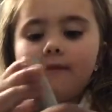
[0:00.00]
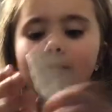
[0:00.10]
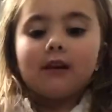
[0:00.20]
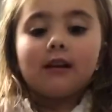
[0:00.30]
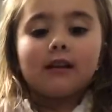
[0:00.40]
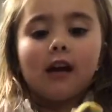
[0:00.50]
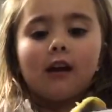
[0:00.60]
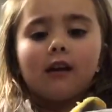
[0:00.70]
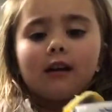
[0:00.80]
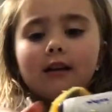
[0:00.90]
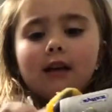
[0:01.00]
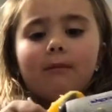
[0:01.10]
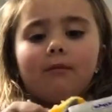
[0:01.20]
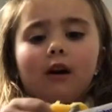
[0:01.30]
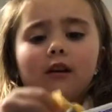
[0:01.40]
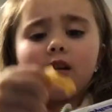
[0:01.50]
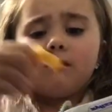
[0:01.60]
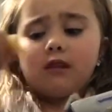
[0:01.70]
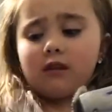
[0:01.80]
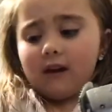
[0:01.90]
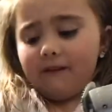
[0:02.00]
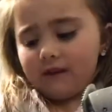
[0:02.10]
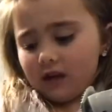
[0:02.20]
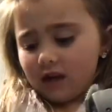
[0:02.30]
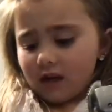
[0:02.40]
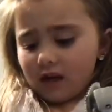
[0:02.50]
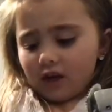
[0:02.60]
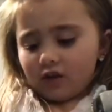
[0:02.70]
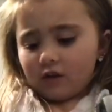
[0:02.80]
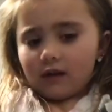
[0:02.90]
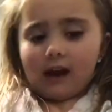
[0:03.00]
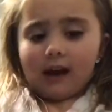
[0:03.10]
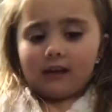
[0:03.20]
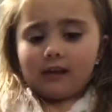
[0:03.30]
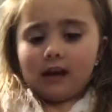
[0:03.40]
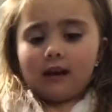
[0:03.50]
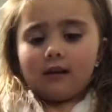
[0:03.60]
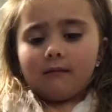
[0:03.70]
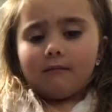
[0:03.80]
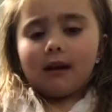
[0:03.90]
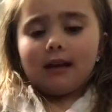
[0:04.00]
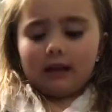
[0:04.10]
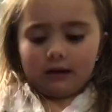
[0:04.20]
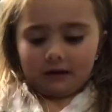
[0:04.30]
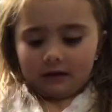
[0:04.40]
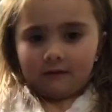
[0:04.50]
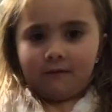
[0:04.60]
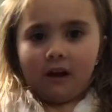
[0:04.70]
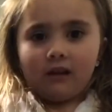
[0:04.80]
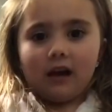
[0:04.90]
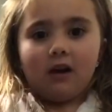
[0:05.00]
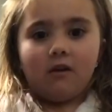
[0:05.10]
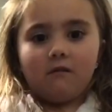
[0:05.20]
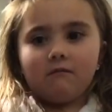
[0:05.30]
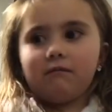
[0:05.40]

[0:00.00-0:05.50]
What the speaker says: Because I brought it to Miss Stephanie, and I said, my earring fell out.